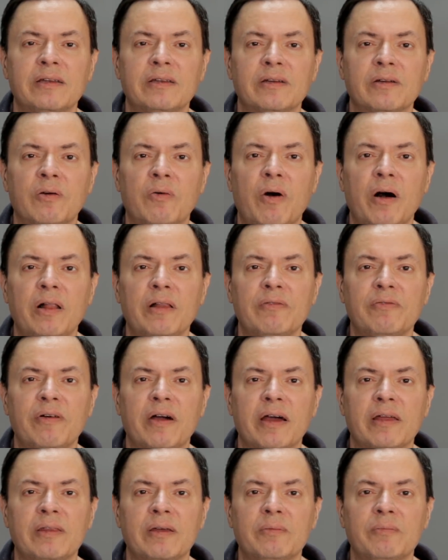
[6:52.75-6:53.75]
to
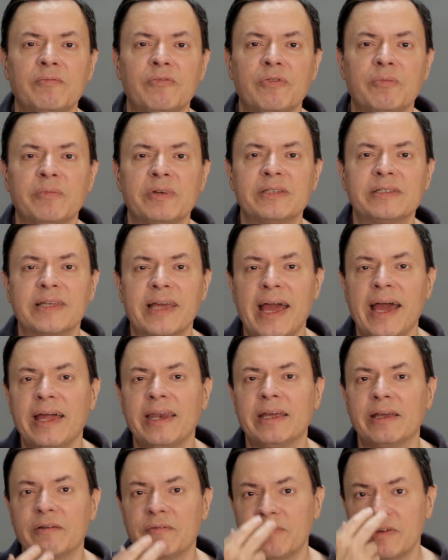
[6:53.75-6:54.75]
qualify them from a
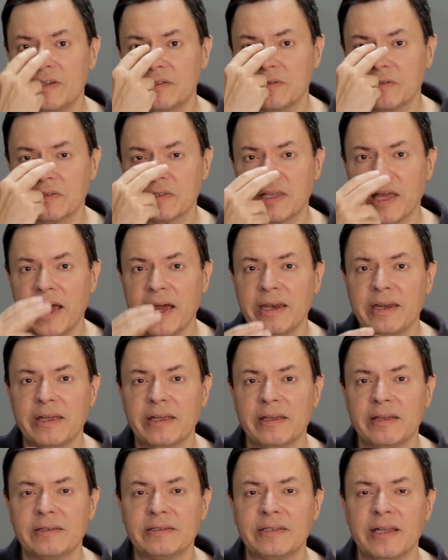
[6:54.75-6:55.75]
visual
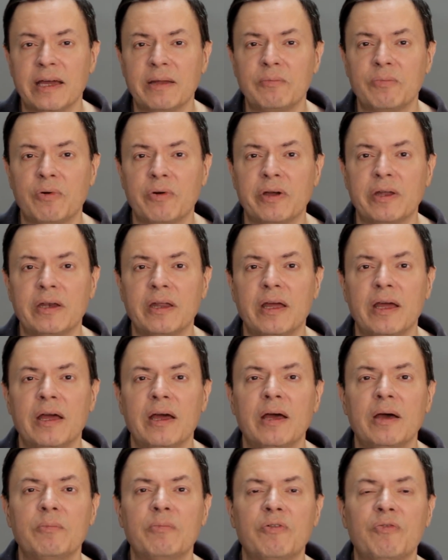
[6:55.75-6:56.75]
scanning standpoint
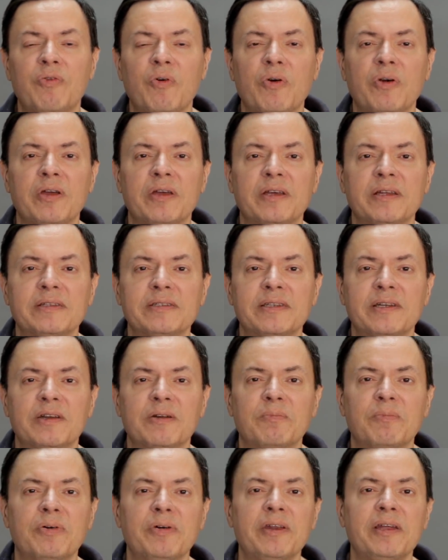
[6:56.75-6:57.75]
before you
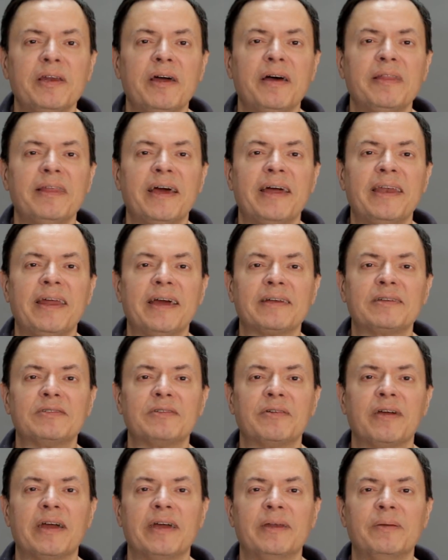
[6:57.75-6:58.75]
consider putting on that next
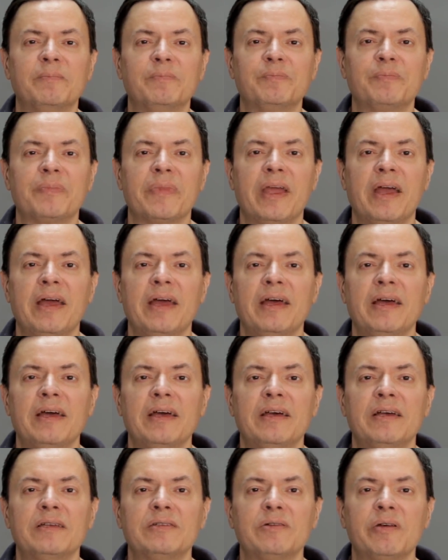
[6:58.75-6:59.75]
trade.
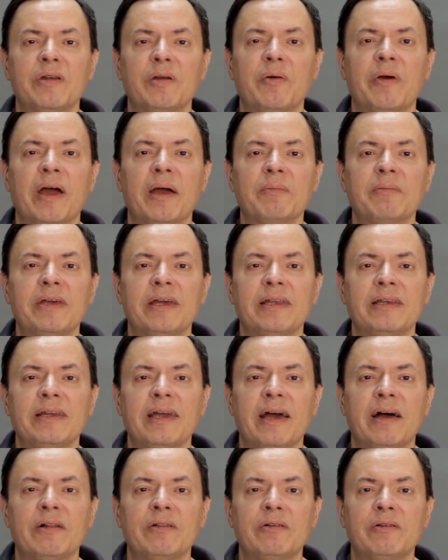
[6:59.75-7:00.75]
So anyway, I'm Ken
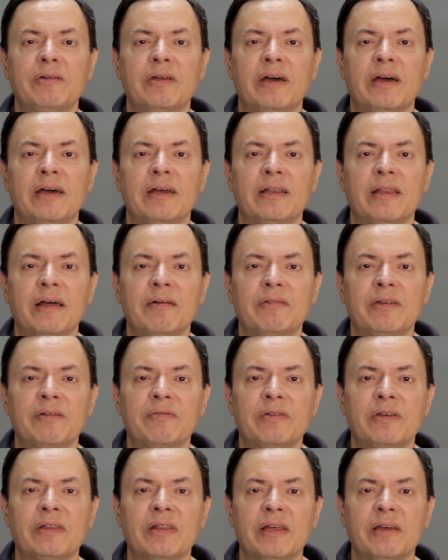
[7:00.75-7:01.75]
Calhoun. I'd love it
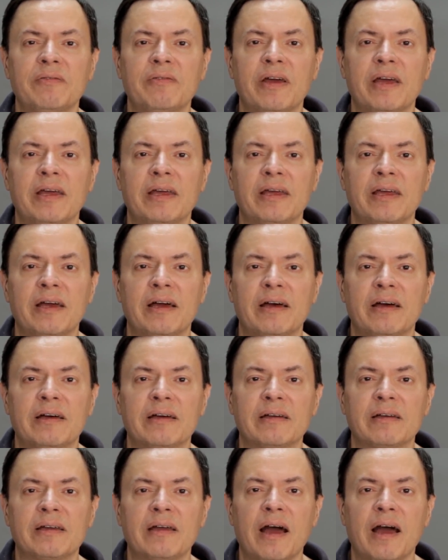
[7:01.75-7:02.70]
if you'd leave a